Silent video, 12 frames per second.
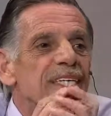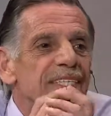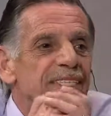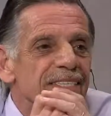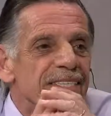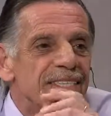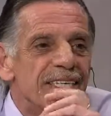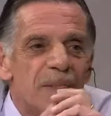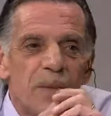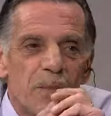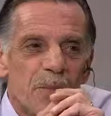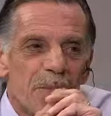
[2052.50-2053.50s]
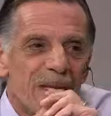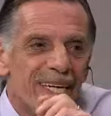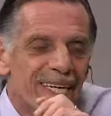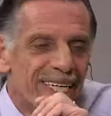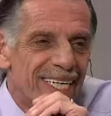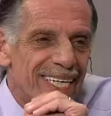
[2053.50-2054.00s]
How? I think
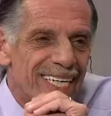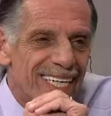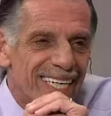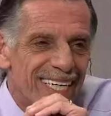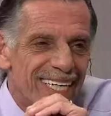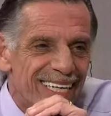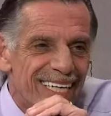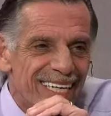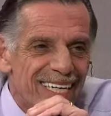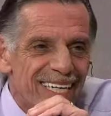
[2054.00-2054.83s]
it's a matter of.